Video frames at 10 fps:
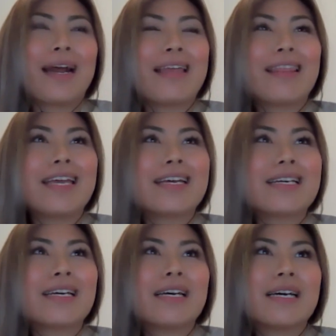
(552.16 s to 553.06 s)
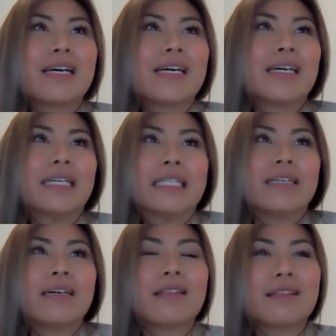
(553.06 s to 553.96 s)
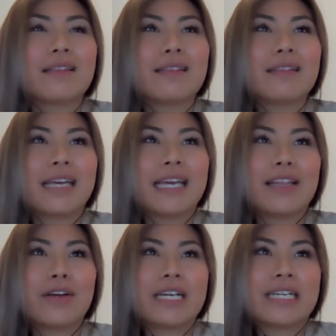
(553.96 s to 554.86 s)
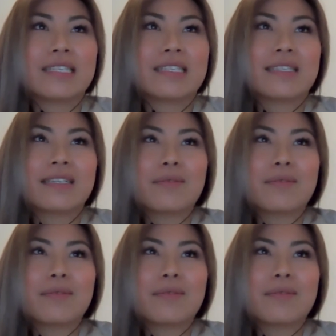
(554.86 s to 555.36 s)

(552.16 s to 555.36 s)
I think key learnings,